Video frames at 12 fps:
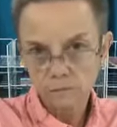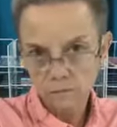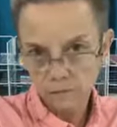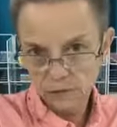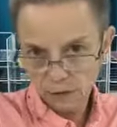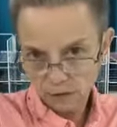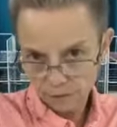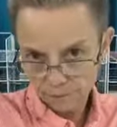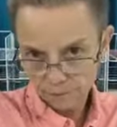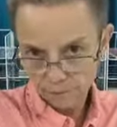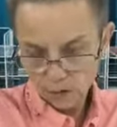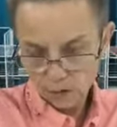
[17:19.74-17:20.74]
Nothing.
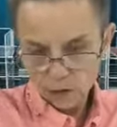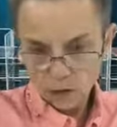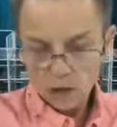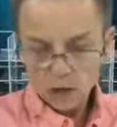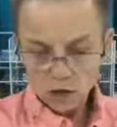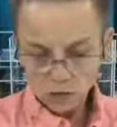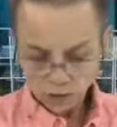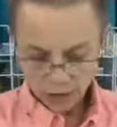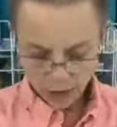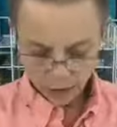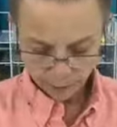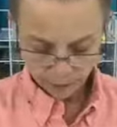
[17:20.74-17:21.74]
So
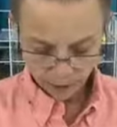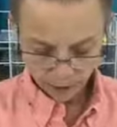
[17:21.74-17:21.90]
now I'm